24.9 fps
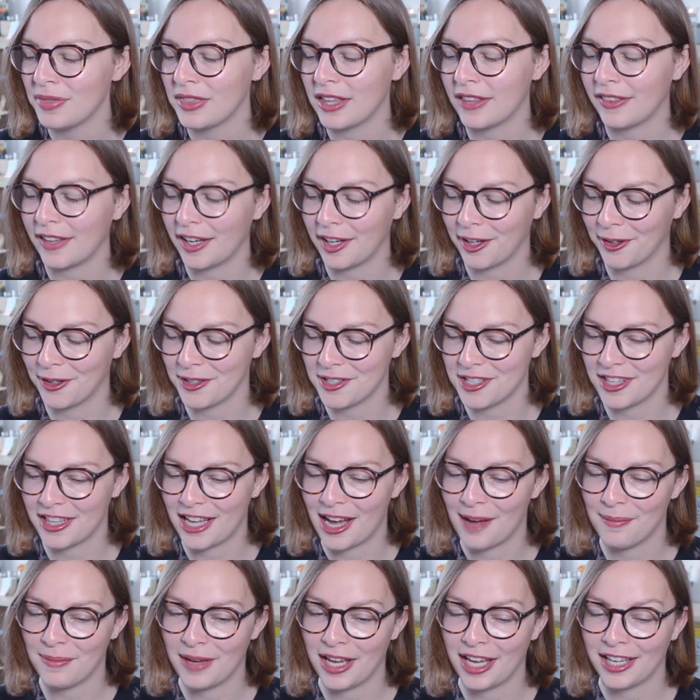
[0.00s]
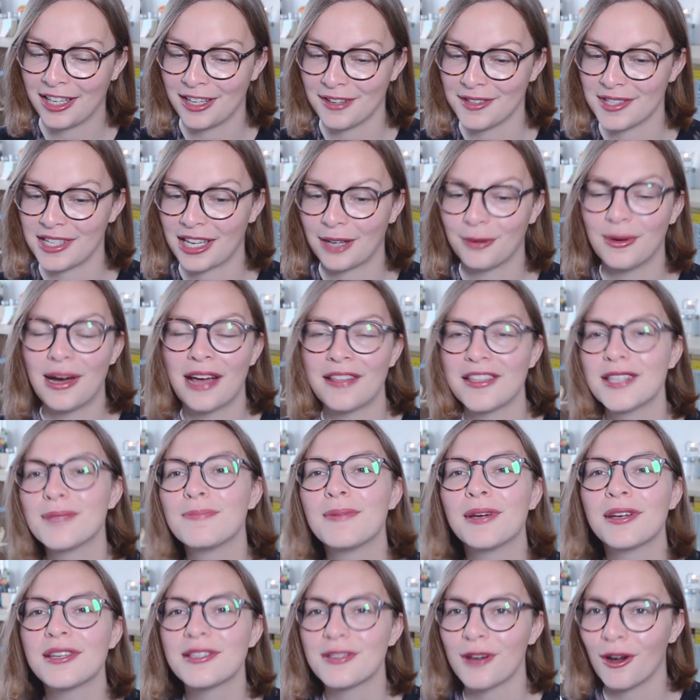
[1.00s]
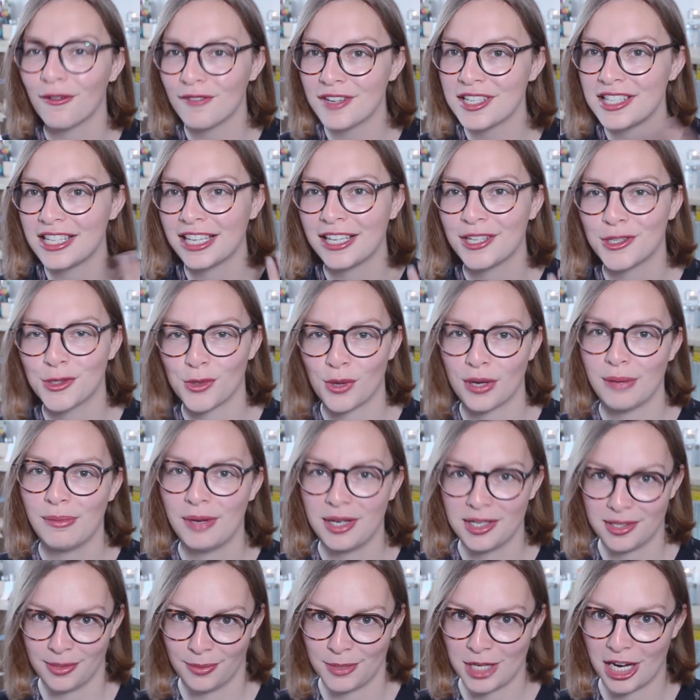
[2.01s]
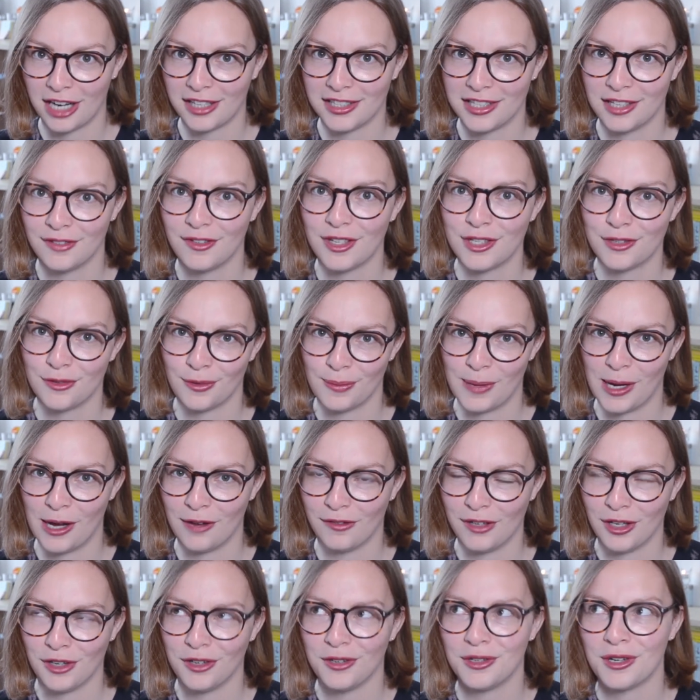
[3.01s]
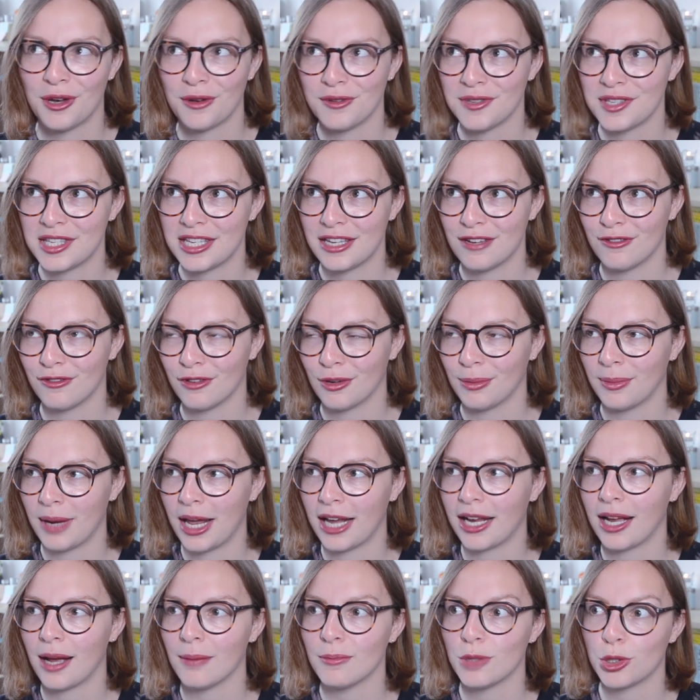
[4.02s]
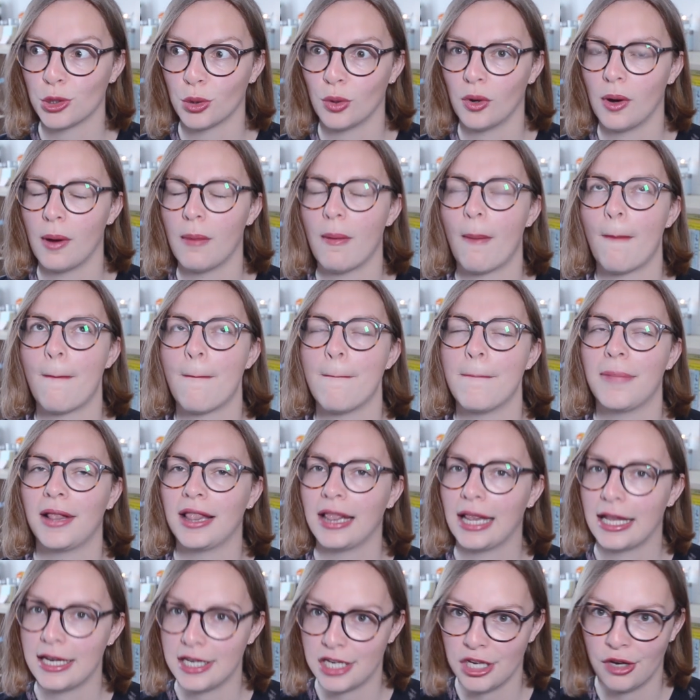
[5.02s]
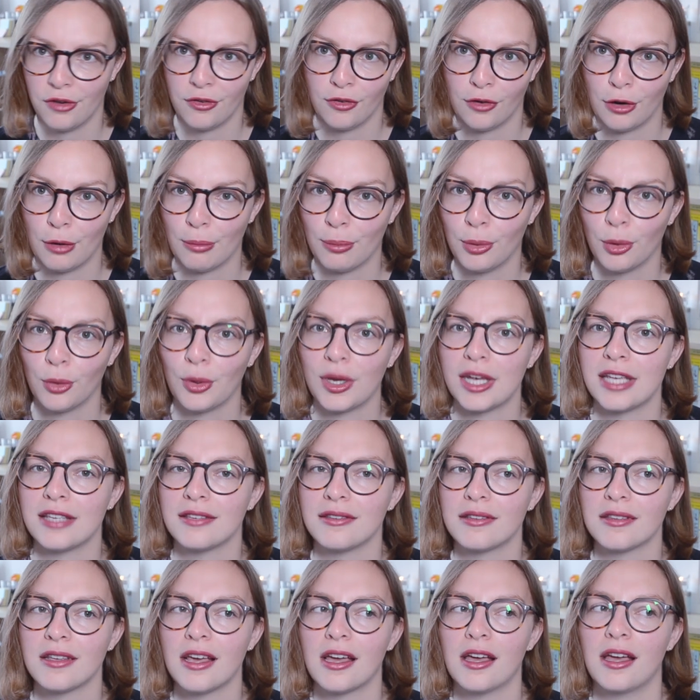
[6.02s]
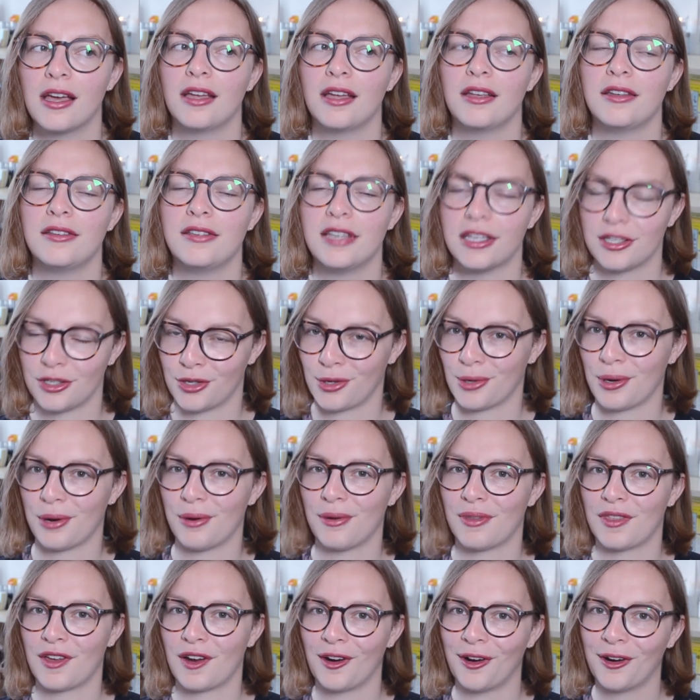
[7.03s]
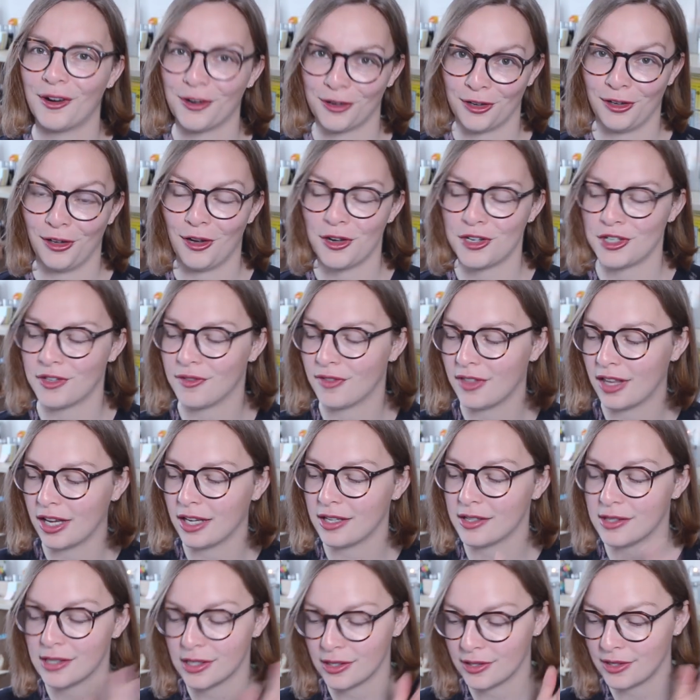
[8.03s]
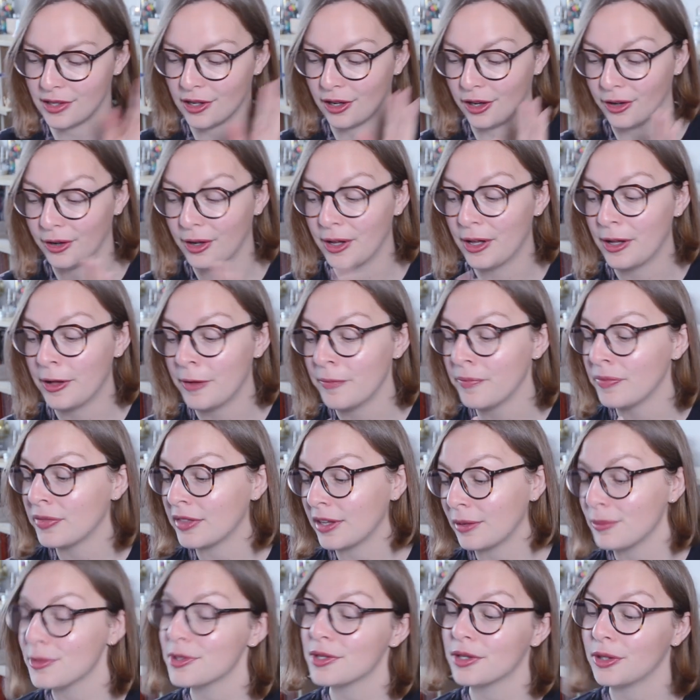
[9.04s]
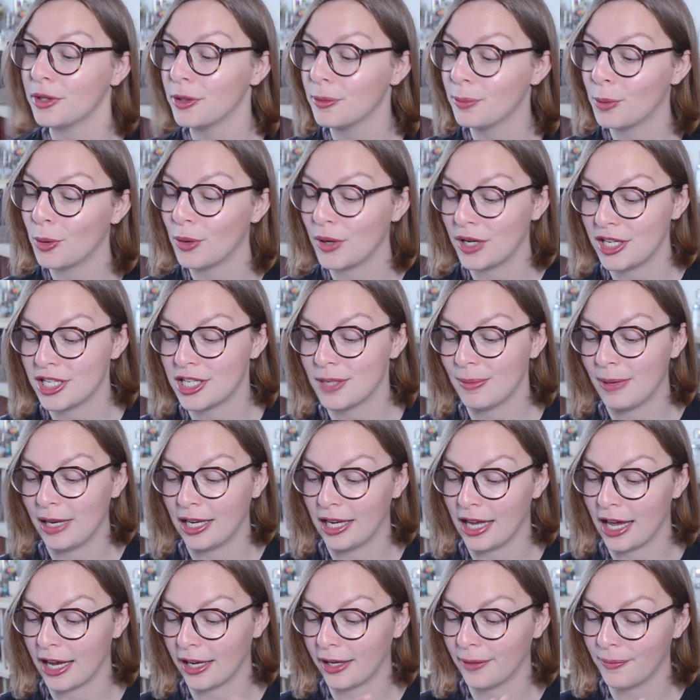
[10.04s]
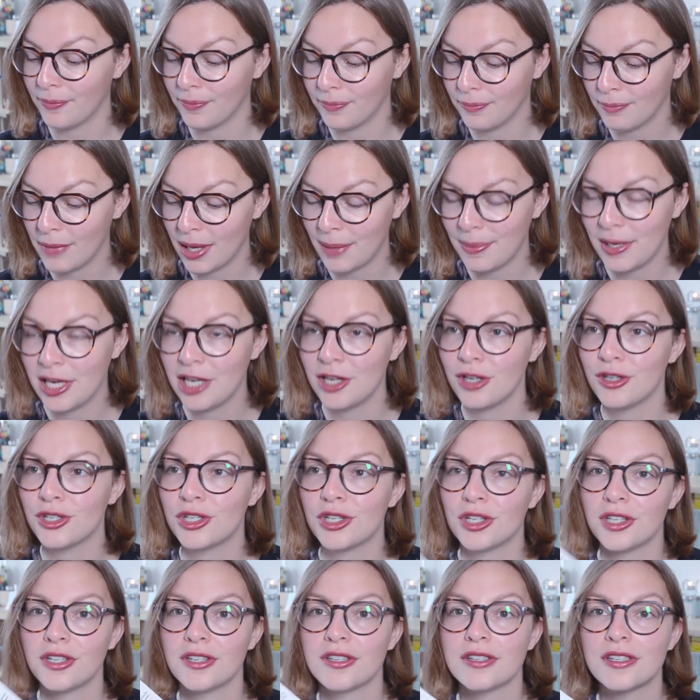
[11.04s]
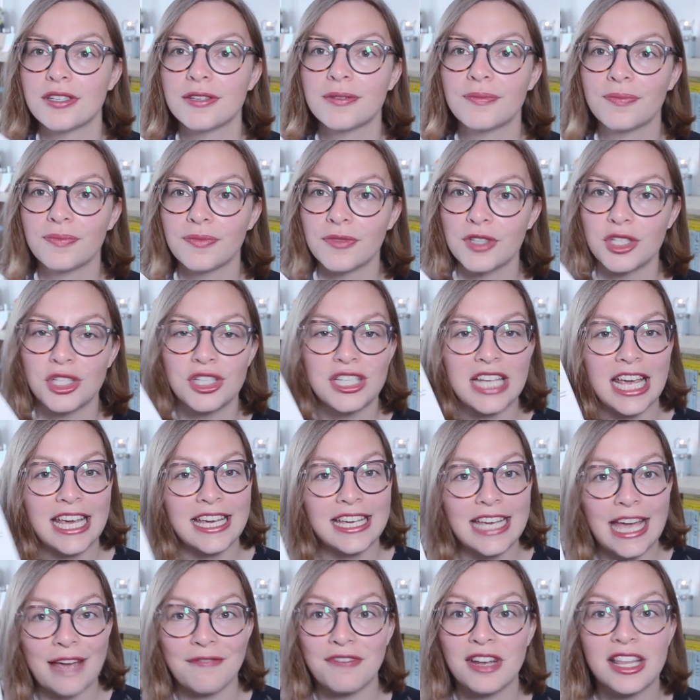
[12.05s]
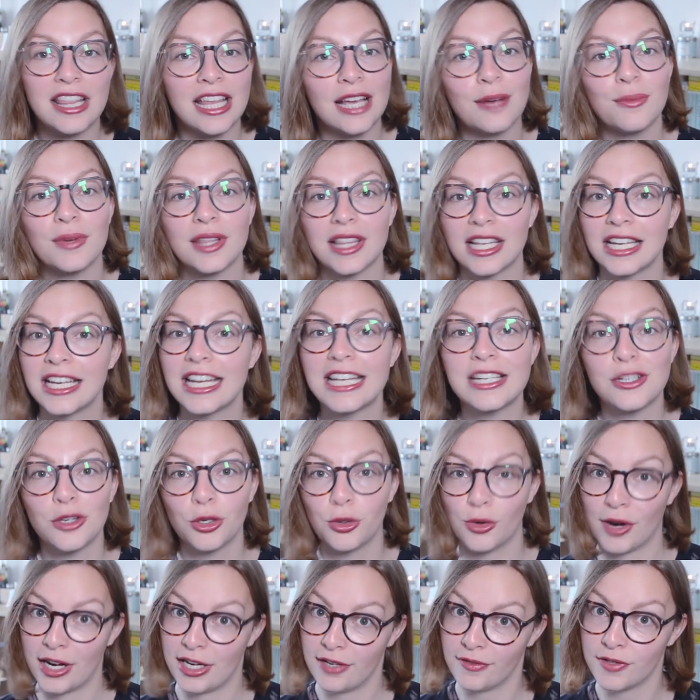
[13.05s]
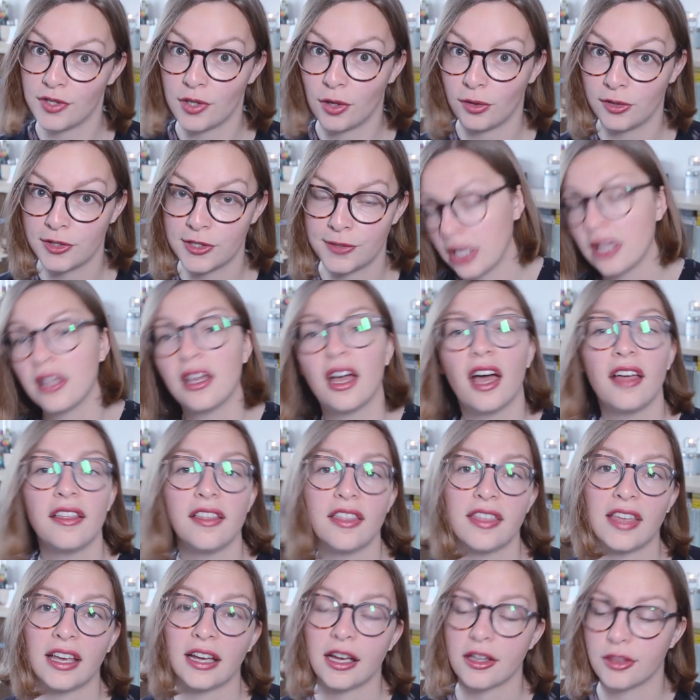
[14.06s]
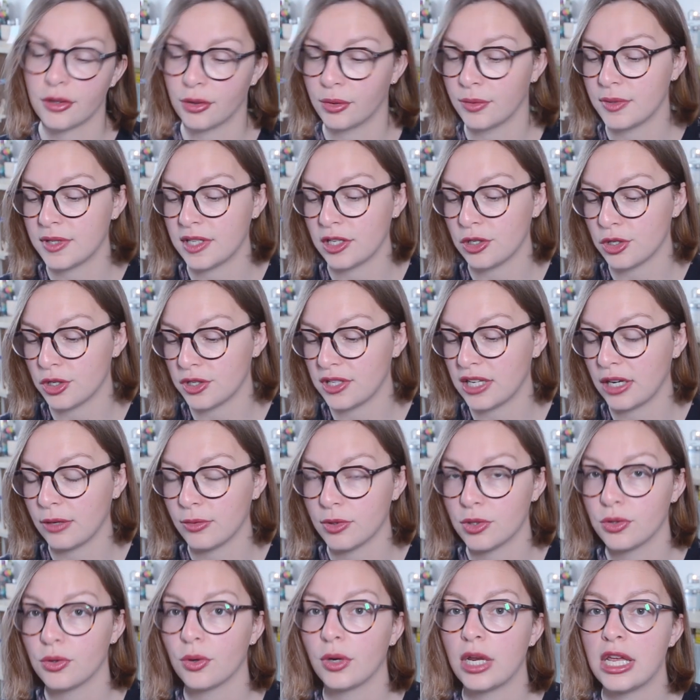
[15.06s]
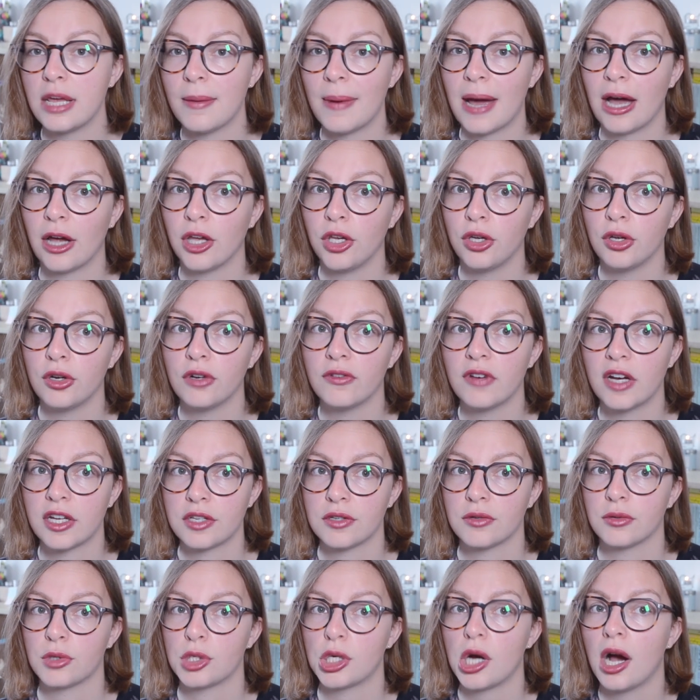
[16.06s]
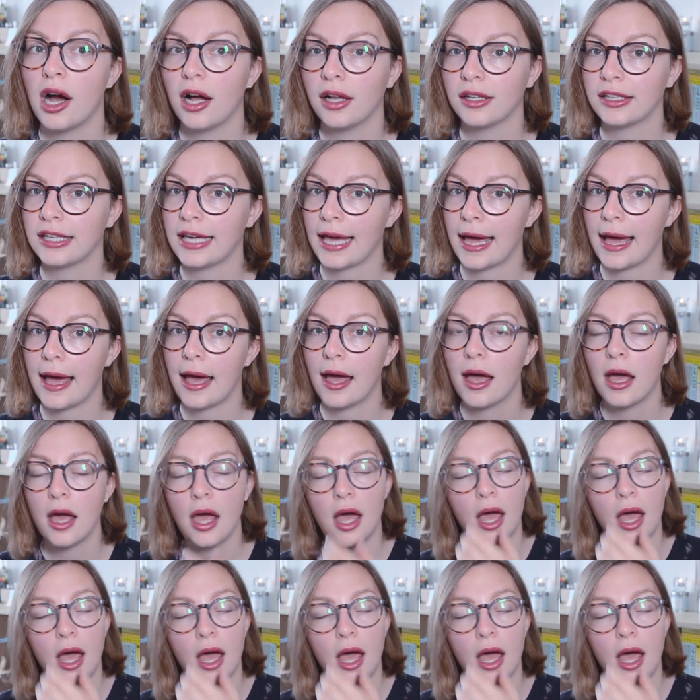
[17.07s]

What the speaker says: And then I got to that bit and I was like, wow, this book is obviously extremely subjective. It's from her view. You don't see it from, like, I'm sure plenty of her employees disagree with her on a lot of things. So that was a good point to be like, maybe you should take everything with a little grain of salt. Other thing I thought was interesting was talking about universal childcare,